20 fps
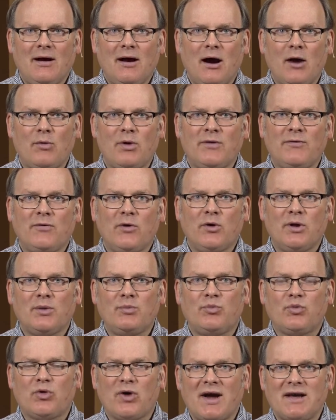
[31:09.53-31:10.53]
Are we fully
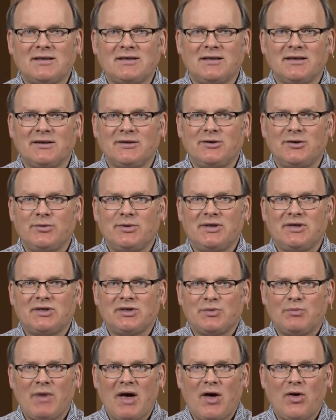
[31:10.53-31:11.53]
present? Do we
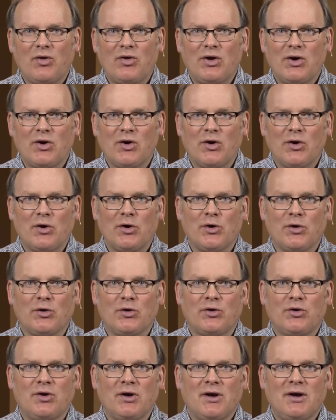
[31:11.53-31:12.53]
smell the
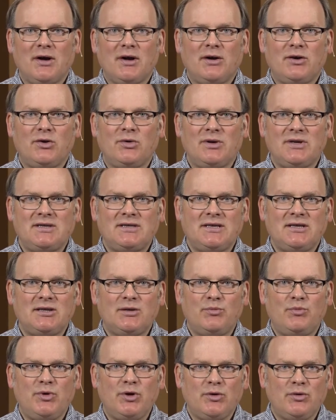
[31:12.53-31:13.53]
earth? Do we see
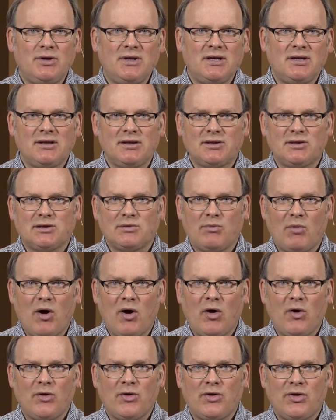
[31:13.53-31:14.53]
the beauty in the
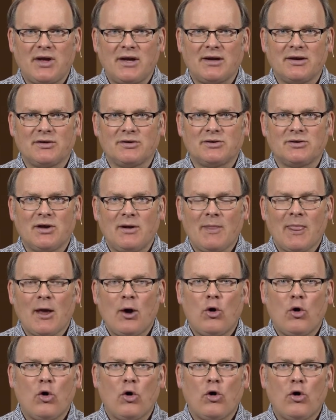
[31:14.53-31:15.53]
small things?
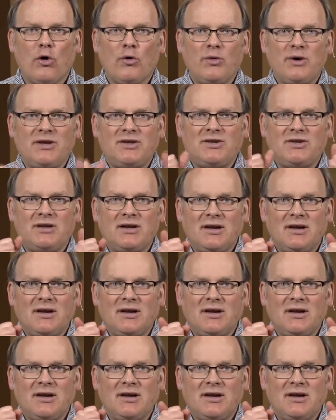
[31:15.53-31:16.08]
Or are we